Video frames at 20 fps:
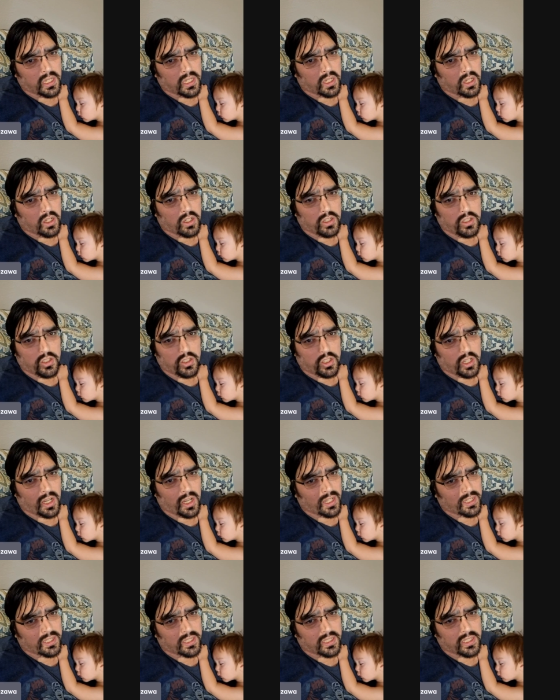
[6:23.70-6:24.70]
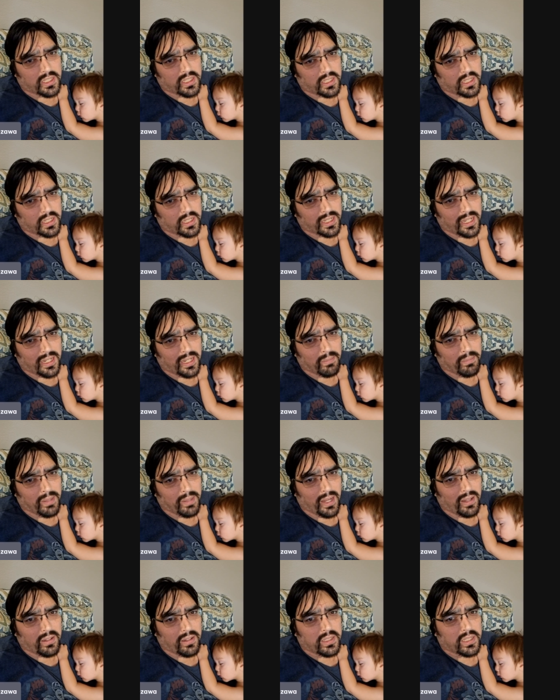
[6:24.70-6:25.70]
all your shots are just going to kind of
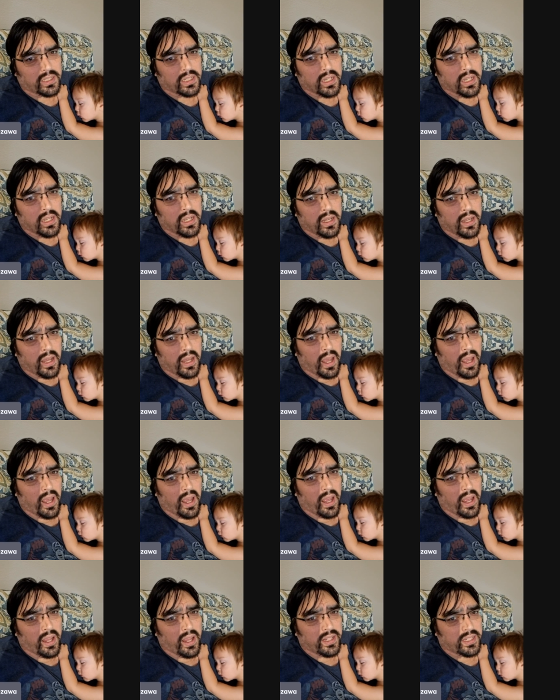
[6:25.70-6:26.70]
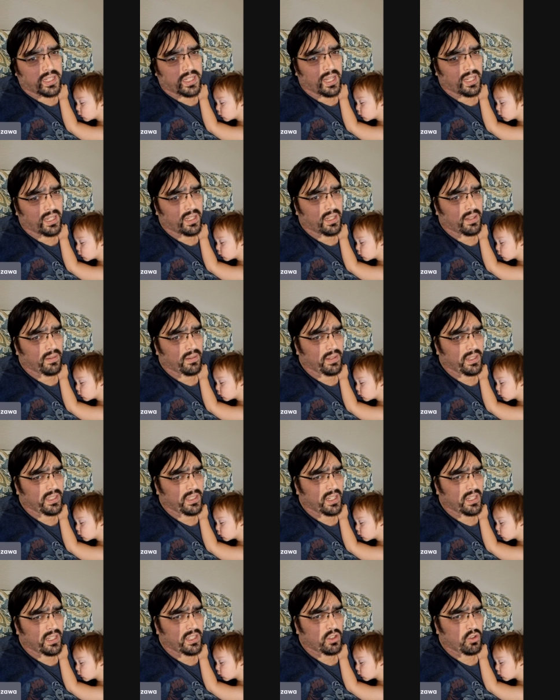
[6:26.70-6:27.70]
bounce. And he's got a
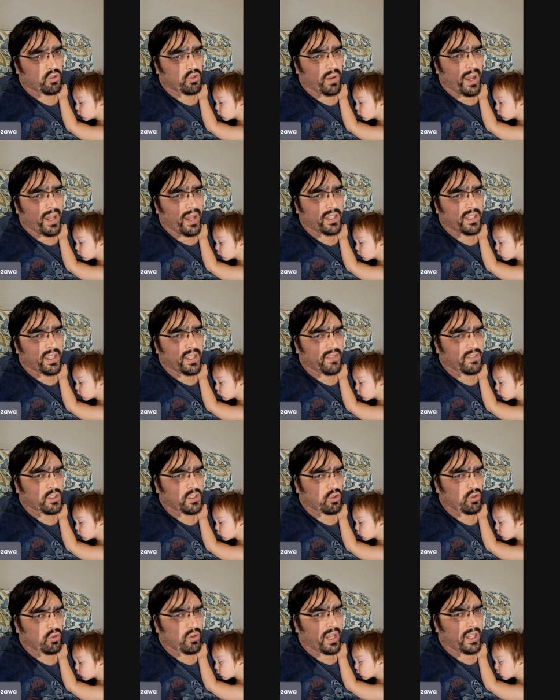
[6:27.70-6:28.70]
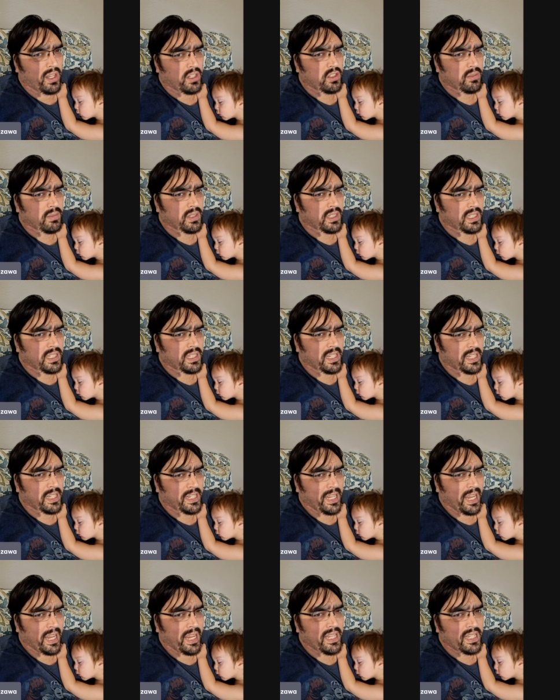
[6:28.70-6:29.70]
strat. They have a stratagem to
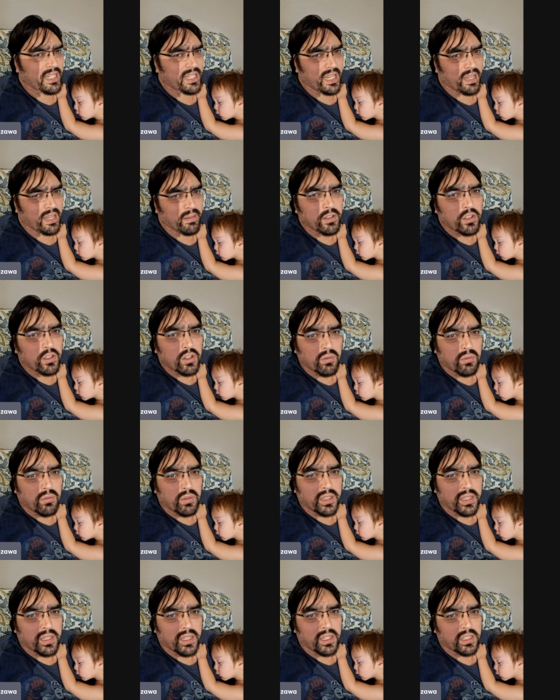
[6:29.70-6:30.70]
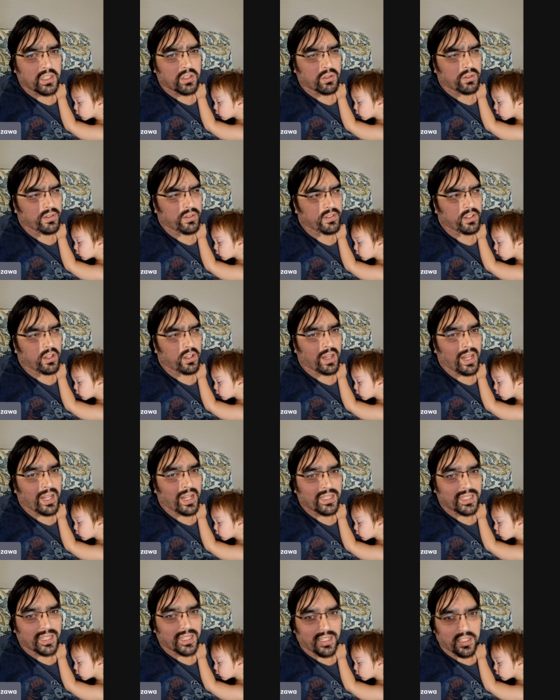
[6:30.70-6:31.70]
negate damage on one thing. So even your
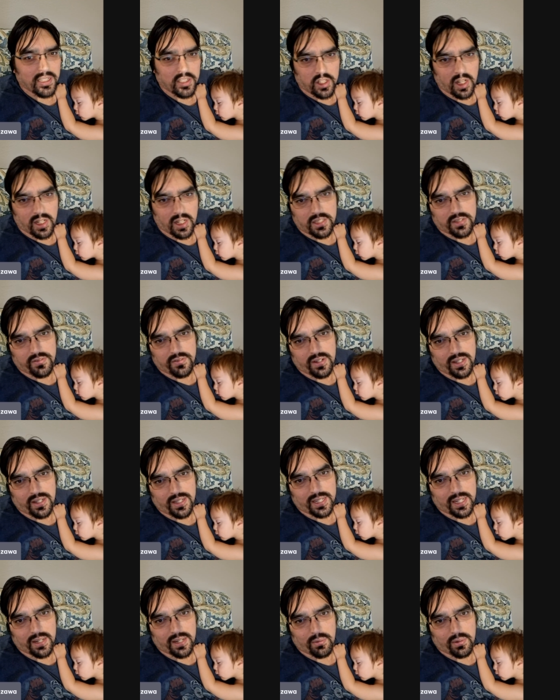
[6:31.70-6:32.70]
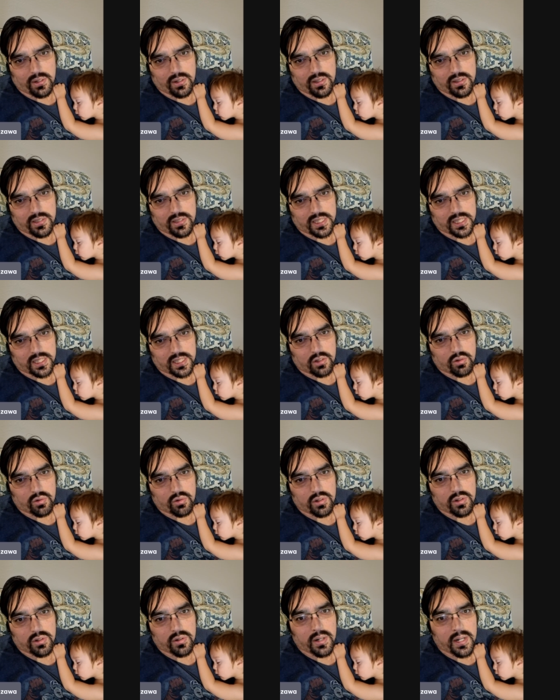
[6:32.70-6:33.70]
last cannon shots, you finally get one of those things
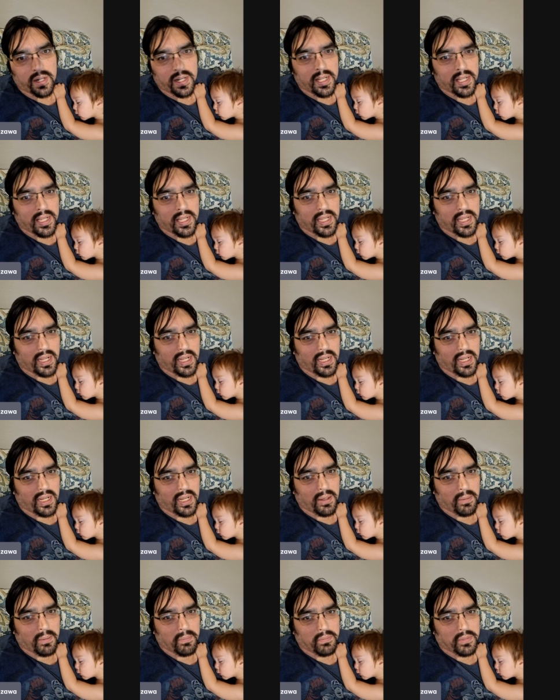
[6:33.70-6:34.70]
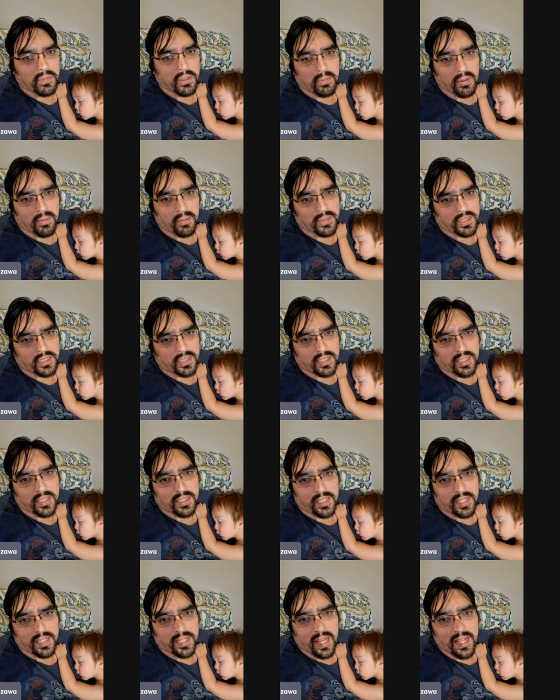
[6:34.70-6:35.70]
through. They're probably just going
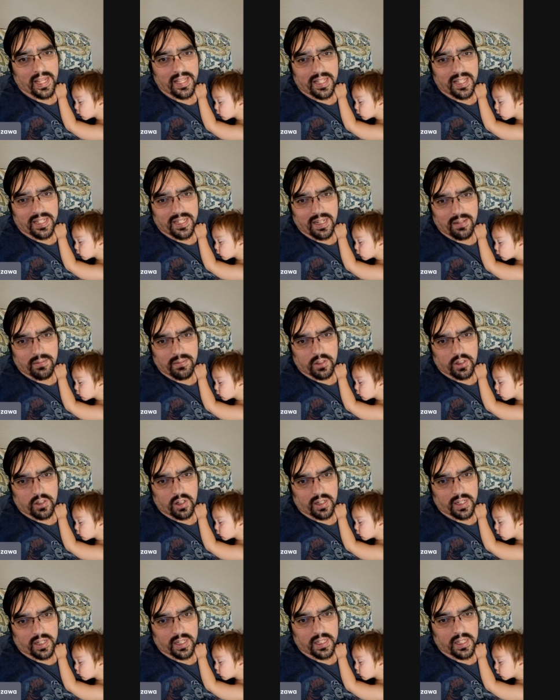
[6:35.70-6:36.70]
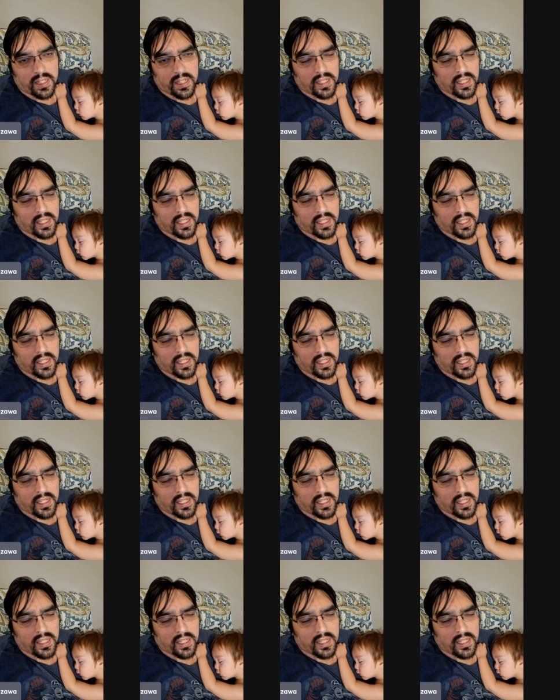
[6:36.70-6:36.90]
to negate the damage on it.